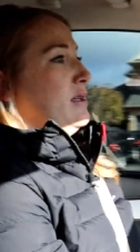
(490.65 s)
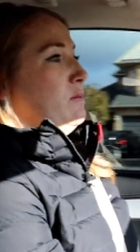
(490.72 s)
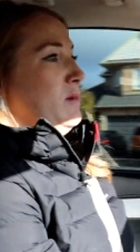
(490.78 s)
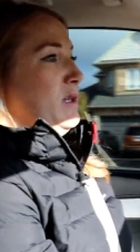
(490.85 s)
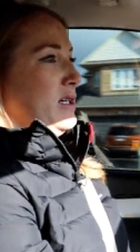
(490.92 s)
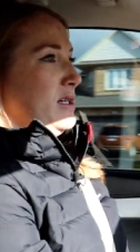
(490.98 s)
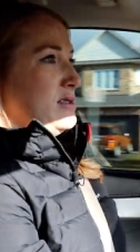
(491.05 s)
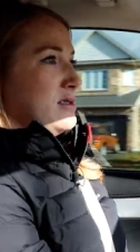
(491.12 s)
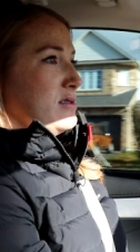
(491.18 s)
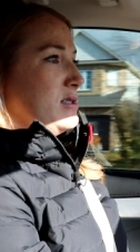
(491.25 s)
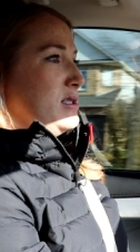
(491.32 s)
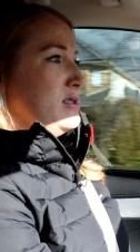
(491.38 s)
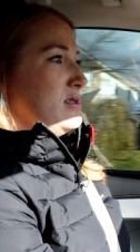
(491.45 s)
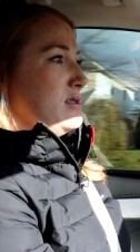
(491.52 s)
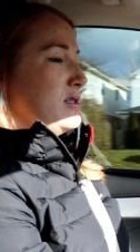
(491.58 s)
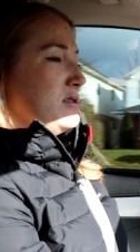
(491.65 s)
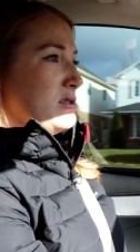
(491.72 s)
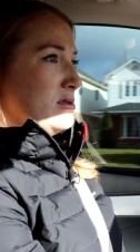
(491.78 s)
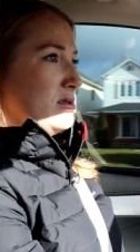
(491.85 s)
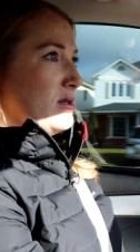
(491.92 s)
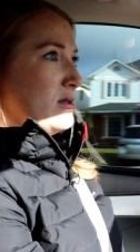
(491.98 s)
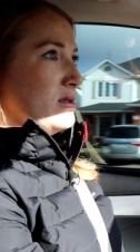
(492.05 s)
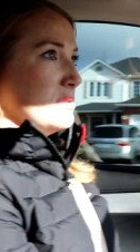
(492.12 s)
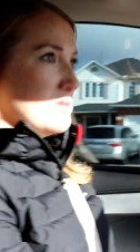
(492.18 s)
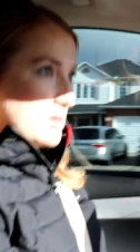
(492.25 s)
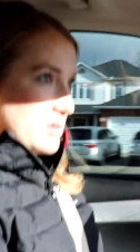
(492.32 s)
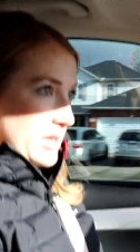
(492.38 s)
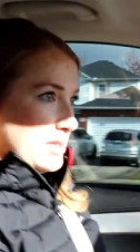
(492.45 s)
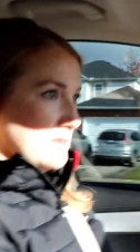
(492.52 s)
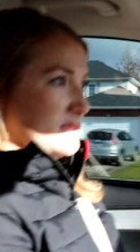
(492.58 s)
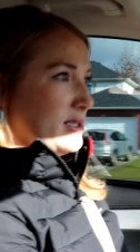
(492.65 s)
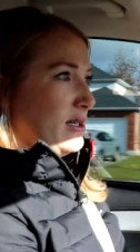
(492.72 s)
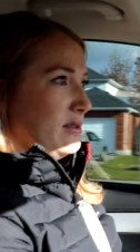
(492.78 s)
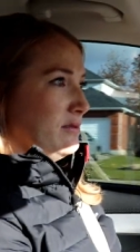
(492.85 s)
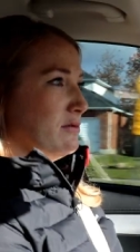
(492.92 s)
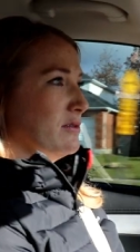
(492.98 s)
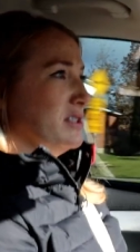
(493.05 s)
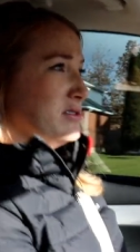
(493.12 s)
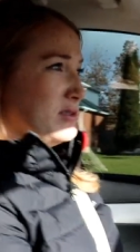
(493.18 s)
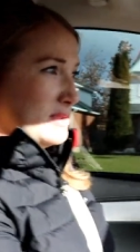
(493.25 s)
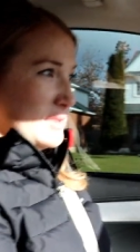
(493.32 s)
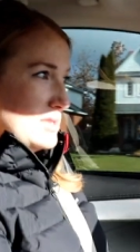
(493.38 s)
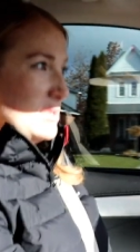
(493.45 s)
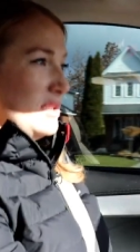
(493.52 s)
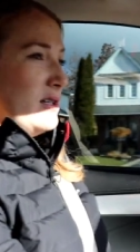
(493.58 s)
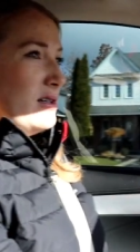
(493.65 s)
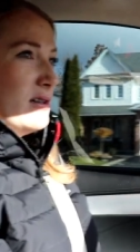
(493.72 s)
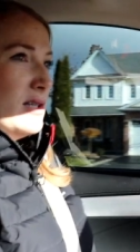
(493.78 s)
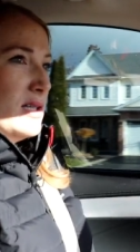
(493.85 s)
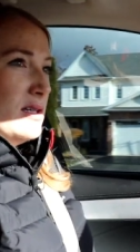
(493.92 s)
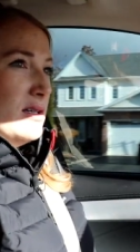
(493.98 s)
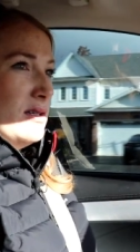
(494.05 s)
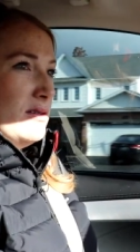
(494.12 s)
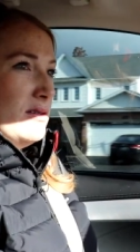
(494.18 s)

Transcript: And because there is such a large clientele of rentals in the area